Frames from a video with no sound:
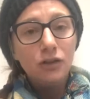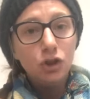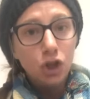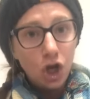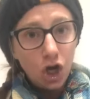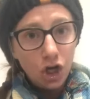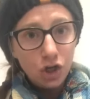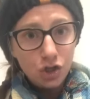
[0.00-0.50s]

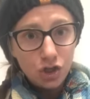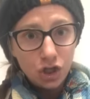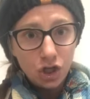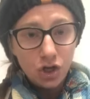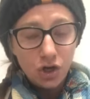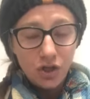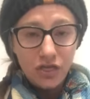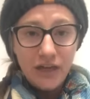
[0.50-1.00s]

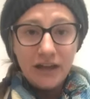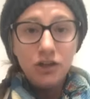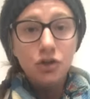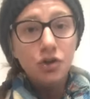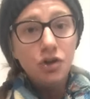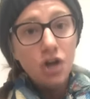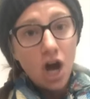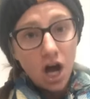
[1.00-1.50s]
larger than
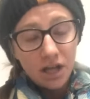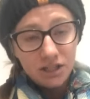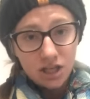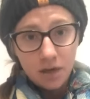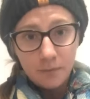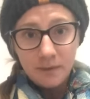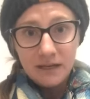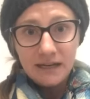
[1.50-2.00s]
your
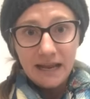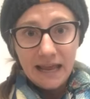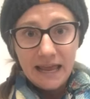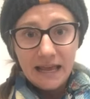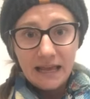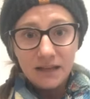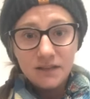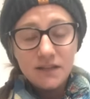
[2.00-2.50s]
non-dominant
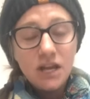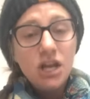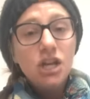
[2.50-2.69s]
hand.